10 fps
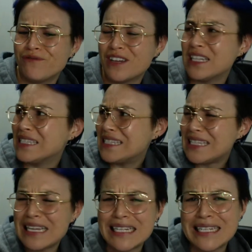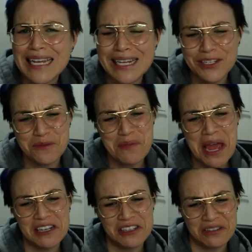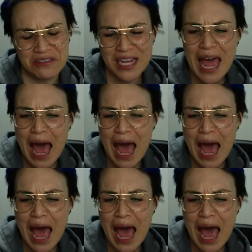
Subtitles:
conceited independence,